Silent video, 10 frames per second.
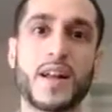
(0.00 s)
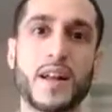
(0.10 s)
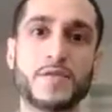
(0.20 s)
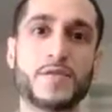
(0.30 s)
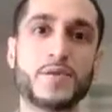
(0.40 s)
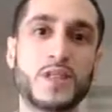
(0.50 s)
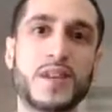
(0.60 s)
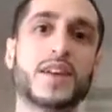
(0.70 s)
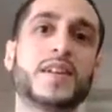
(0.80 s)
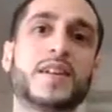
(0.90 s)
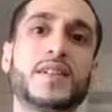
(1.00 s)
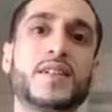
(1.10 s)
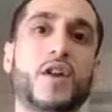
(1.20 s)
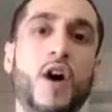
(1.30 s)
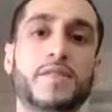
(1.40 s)
if you
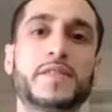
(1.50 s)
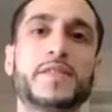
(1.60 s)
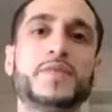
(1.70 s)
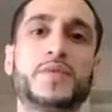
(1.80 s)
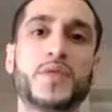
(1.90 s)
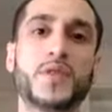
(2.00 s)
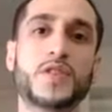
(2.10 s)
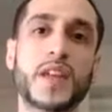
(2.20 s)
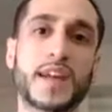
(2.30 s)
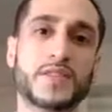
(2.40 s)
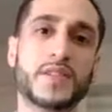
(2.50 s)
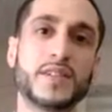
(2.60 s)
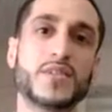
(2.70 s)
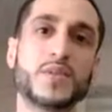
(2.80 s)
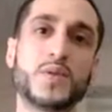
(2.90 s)
study coffee, there's
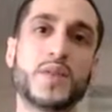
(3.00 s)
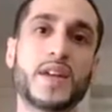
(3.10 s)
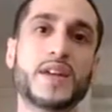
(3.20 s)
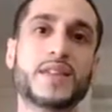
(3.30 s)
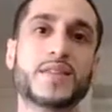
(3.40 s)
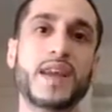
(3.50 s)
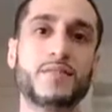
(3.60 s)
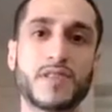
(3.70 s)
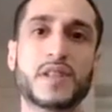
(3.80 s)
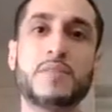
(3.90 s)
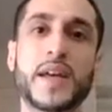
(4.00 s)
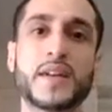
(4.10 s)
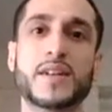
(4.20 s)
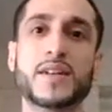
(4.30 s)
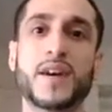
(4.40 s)
actually two things that really
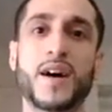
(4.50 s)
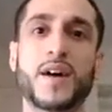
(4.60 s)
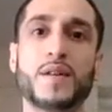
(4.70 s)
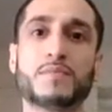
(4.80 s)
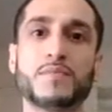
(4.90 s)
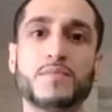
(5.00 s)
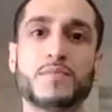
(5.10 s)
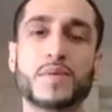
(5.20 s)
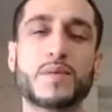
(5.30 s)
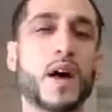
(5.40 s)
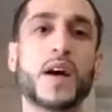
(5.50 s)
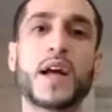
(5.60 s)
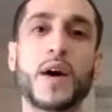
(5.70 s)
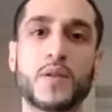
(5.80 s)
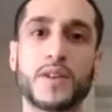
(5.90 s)
make it
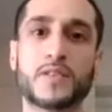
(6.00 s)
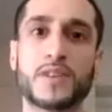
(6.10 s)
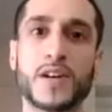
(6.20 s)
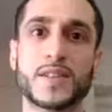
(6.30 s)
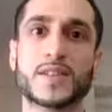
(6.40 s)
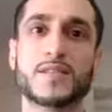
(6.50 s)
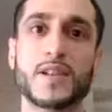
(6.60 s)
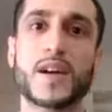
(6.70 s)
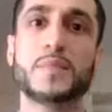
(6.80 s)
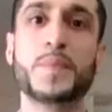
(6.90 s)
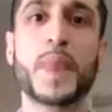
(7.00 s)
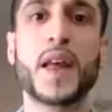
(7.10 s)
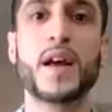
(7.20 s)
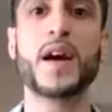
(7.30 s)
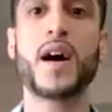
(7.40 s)
unhealthy for us, right?
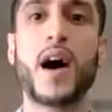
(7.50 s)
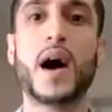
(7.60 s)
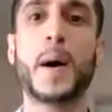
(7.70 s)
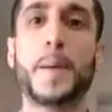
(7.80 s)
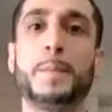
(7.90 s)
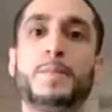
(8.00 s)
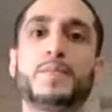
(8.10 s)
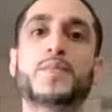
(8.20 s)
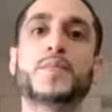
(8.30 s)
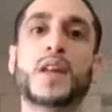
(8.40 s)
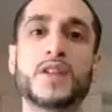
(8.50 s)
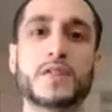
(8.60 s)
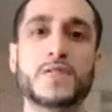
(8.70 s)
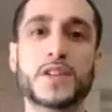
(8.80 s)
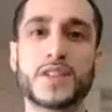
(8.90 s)

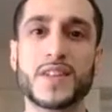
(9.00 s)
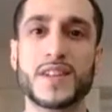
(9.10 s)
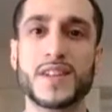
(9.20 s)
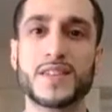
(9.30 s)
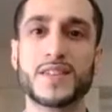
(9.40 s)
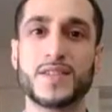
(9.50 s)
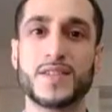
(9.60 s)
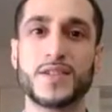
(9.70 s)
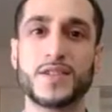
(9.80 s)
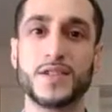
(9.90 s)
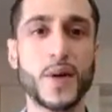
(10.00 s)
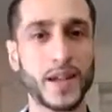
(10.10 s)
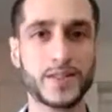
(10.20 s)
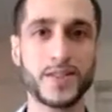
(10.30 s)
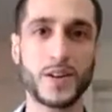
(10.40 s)
The first thing is, do you
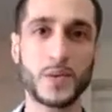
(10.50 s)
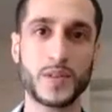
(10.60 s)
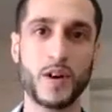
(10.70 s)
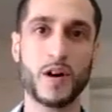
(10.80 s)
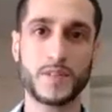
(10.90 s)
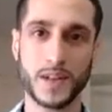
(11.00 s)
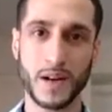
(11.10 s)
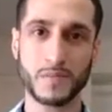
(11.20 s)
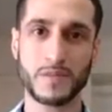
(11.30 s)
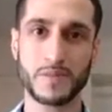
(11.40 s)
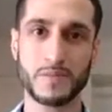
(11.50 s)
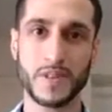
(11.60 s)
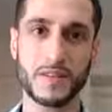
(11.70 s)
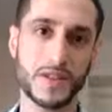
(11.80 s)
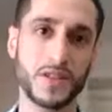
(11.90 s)
actually know where coffee comes
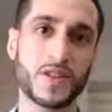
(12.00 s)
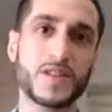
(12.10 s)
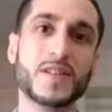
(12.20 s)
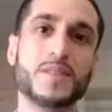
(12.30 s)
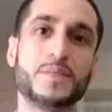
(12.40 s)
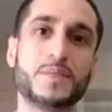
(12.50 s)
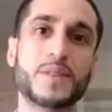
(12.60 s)
from originally?